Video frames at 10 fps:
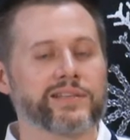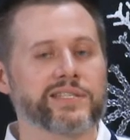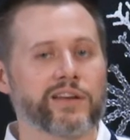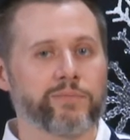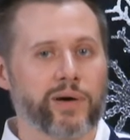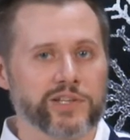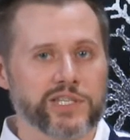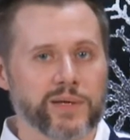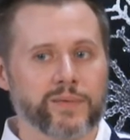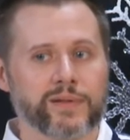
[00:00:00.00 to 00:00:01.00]
Instead of
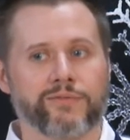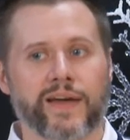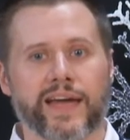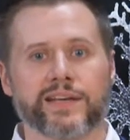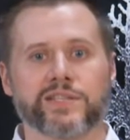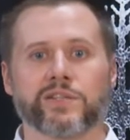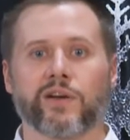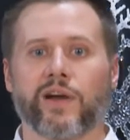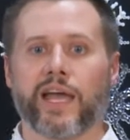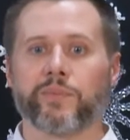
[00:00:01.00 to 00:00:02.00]
punching him in the face,
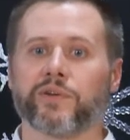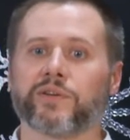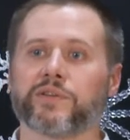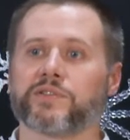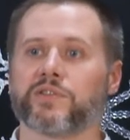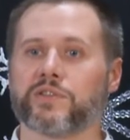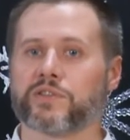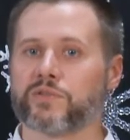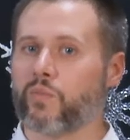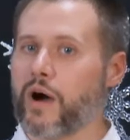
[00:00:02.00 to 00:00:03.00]
you're able to
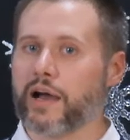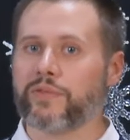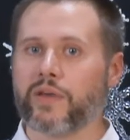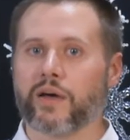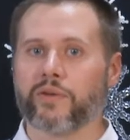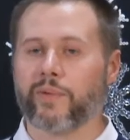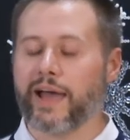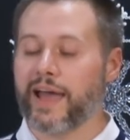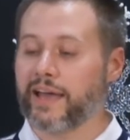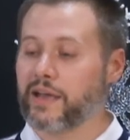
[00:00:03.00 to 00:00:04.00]
just walk the other
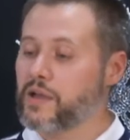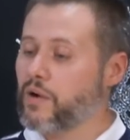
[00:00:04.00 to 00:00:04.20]
way,